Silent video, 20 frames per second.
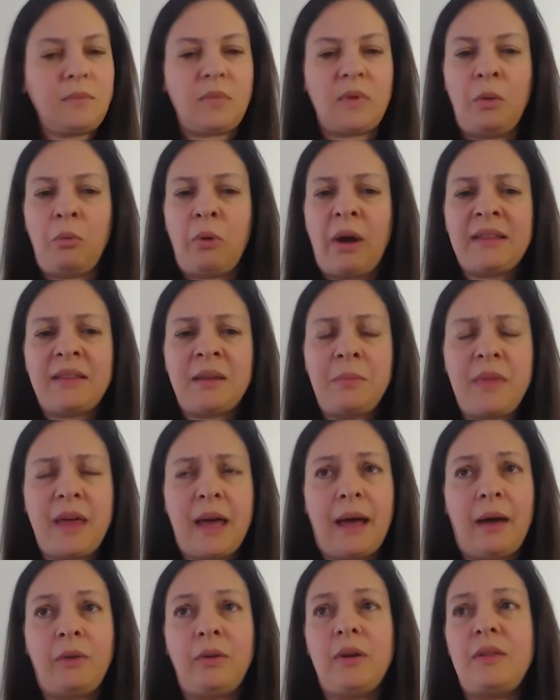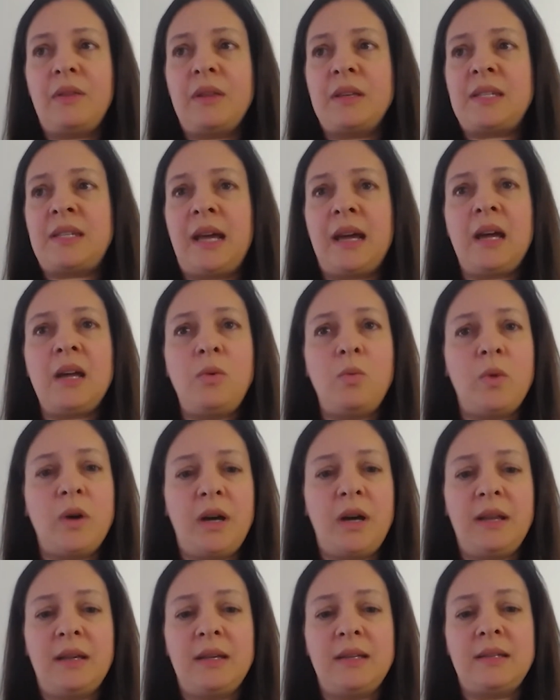Write them down. The second
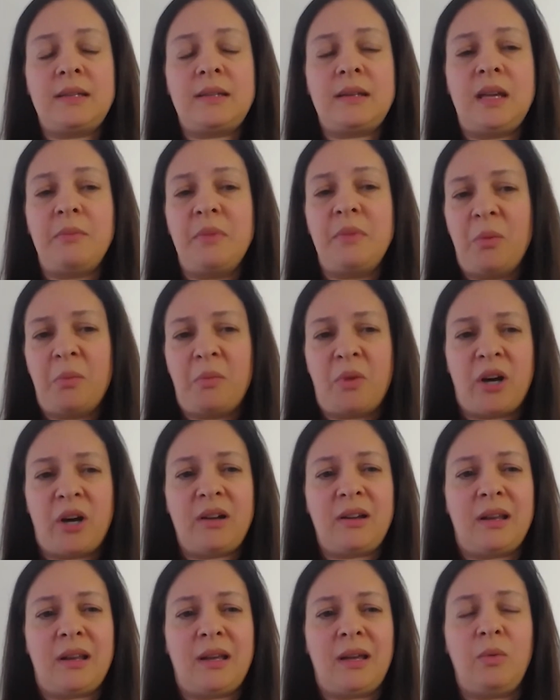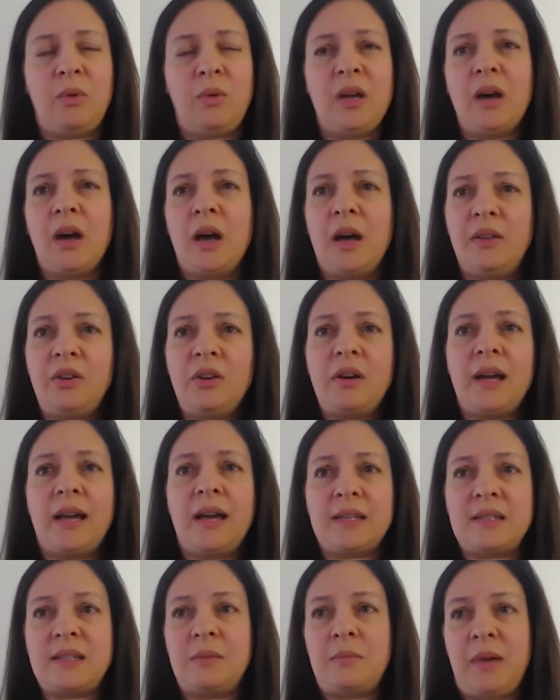one is email marketing. We
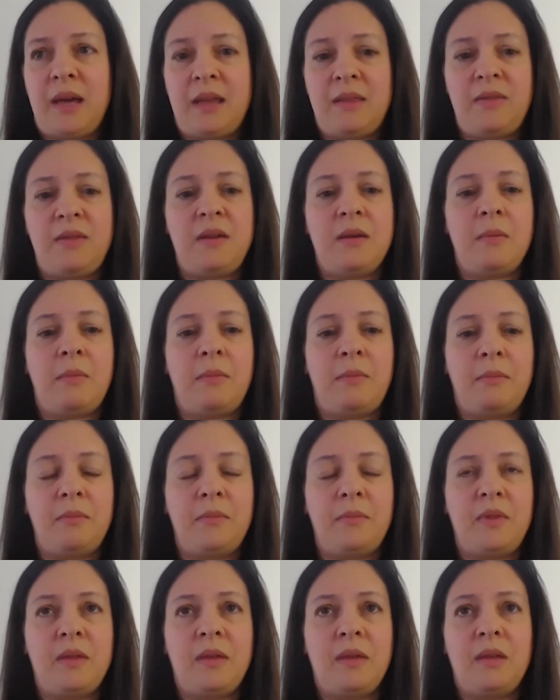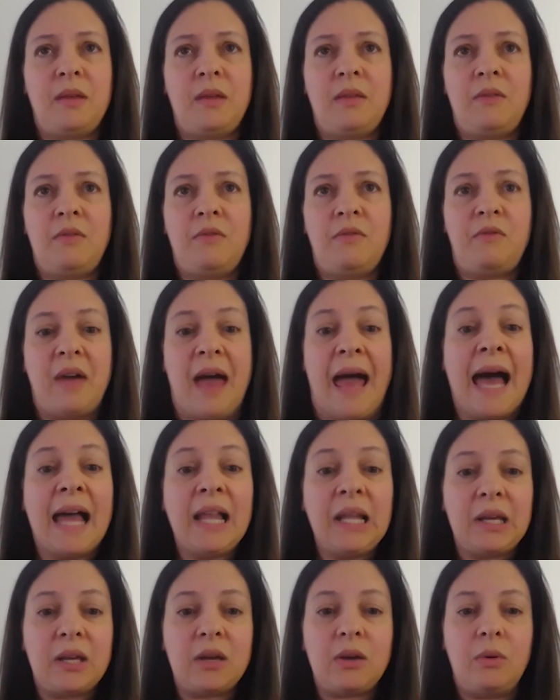underestimate the
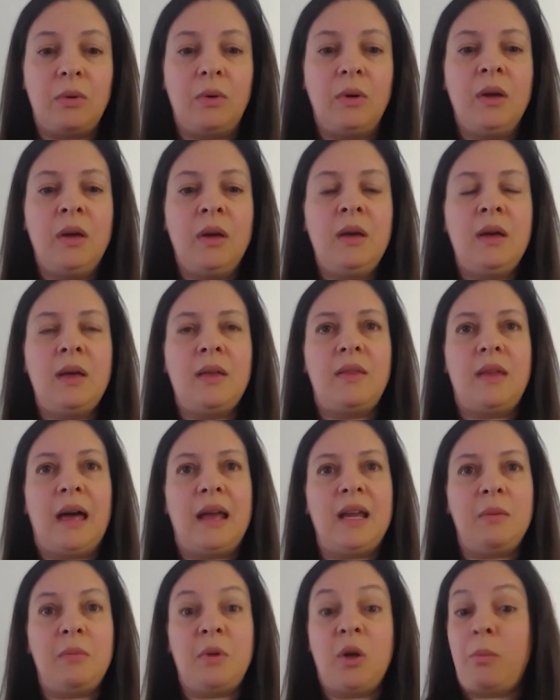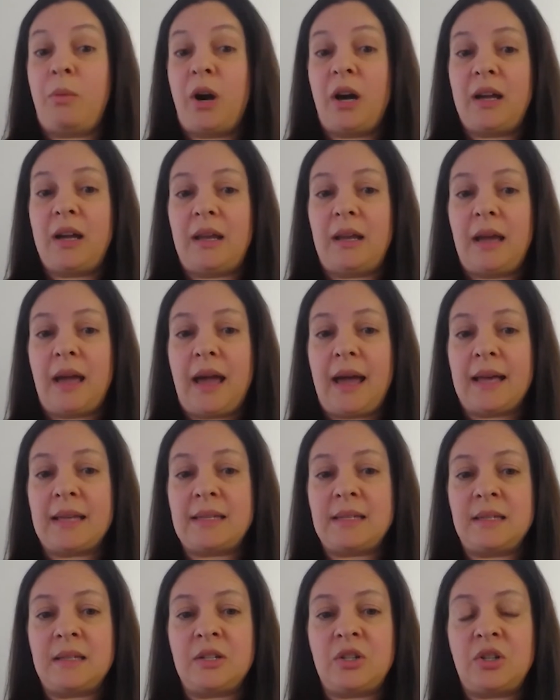value that email marketing
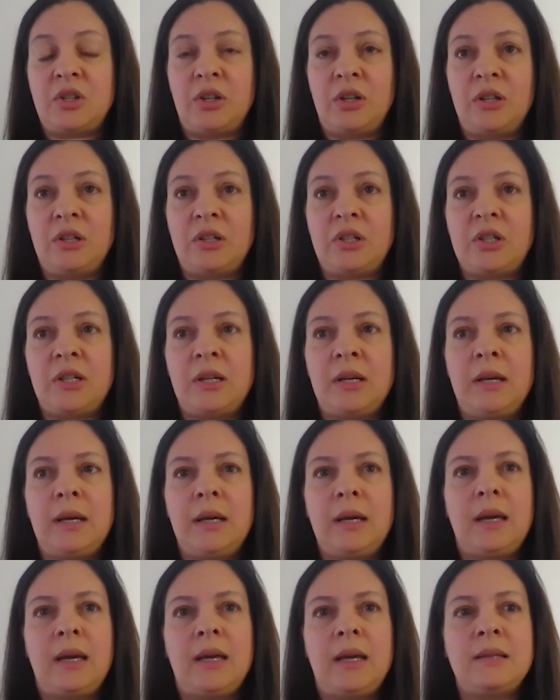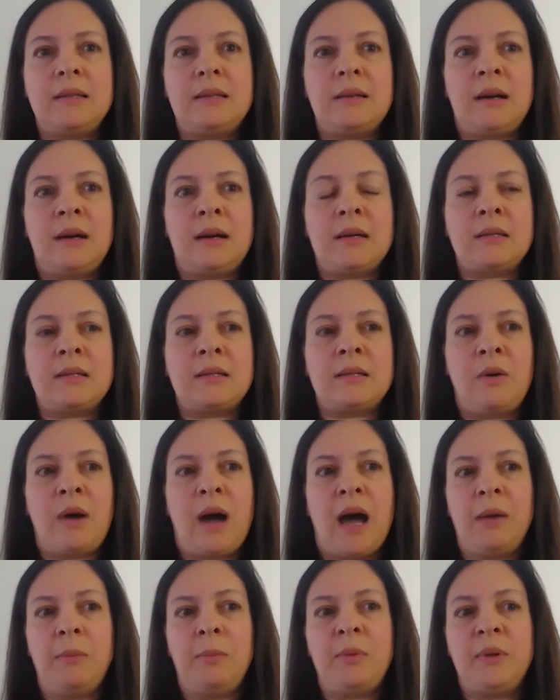has in the church. And so
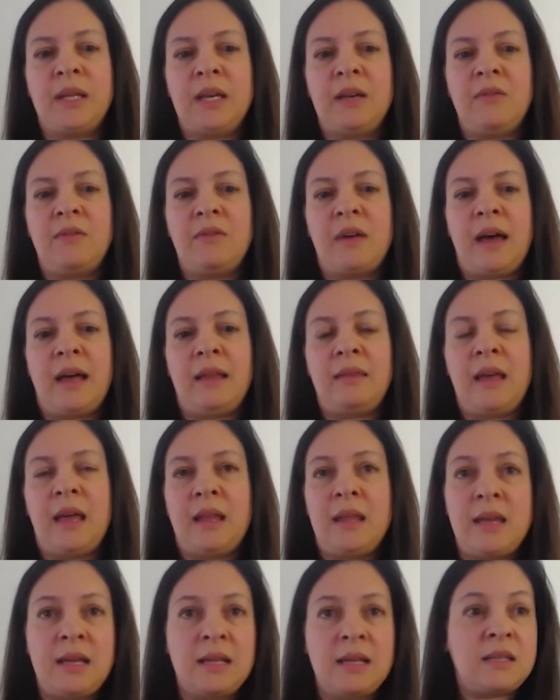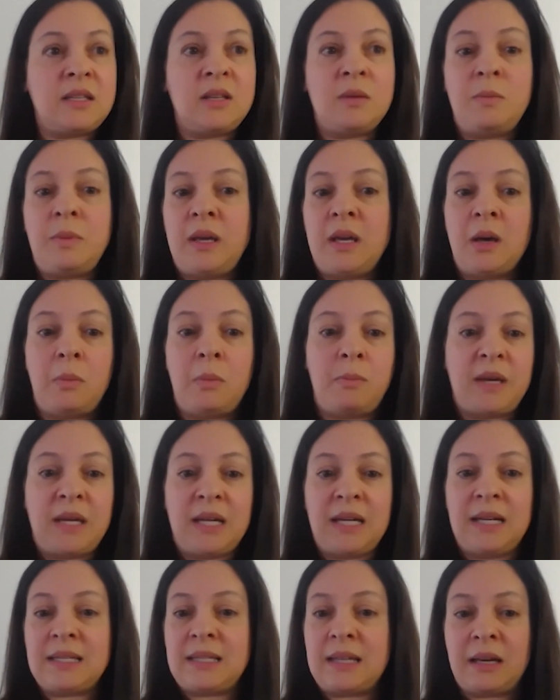I believe that there needs to be a
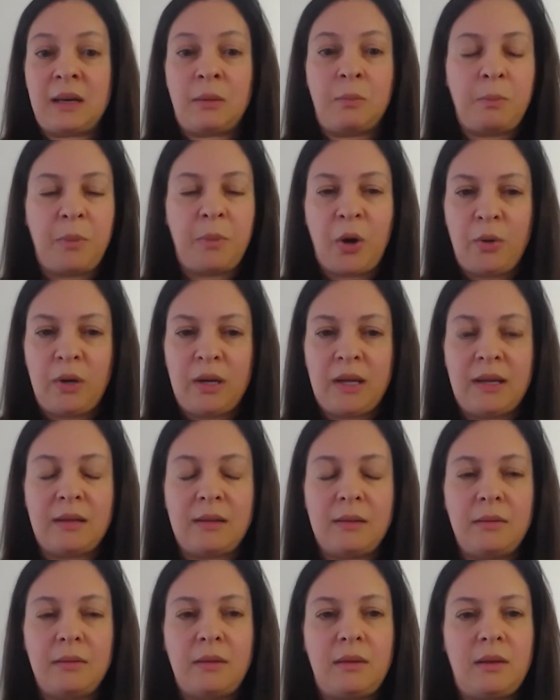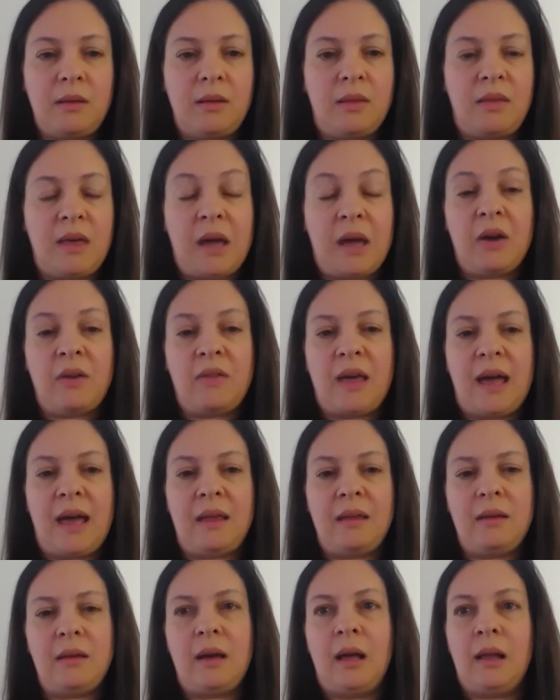component there that
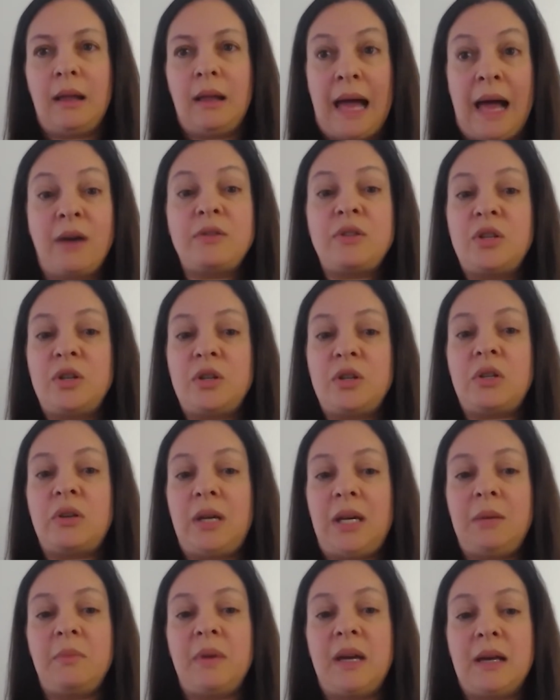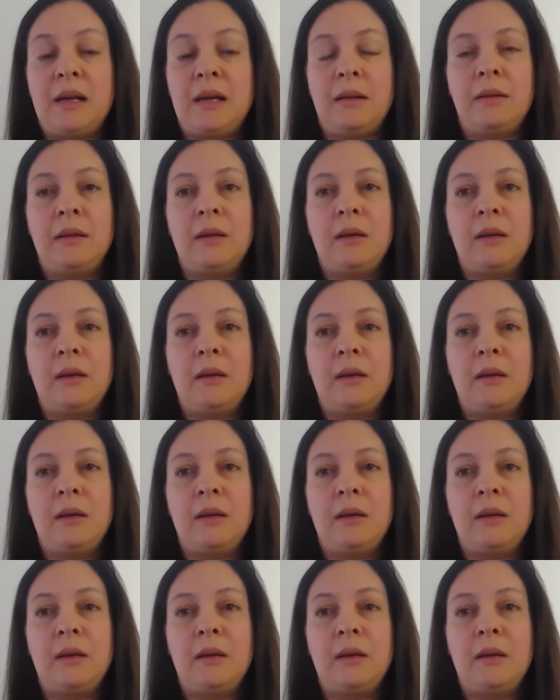allows you to email,